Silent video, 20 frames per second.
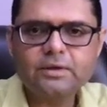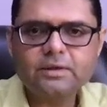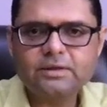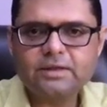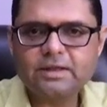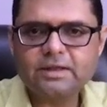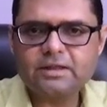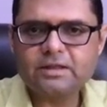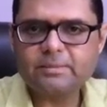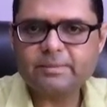
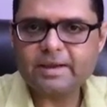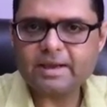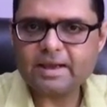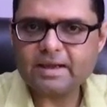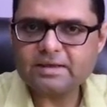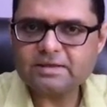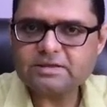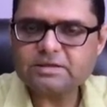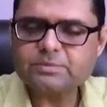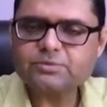then the
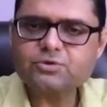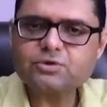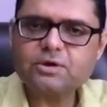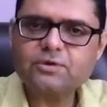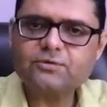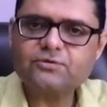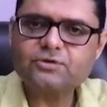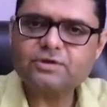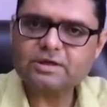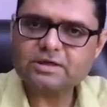mechanisms
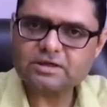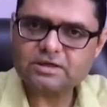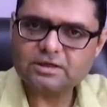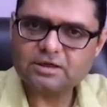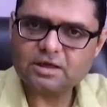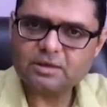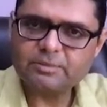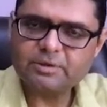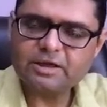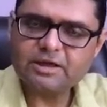of sex
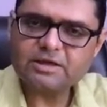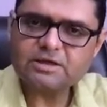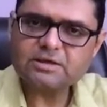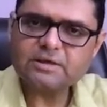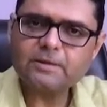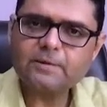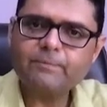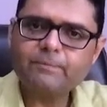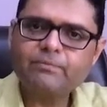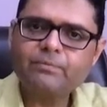
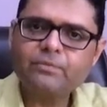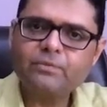determination,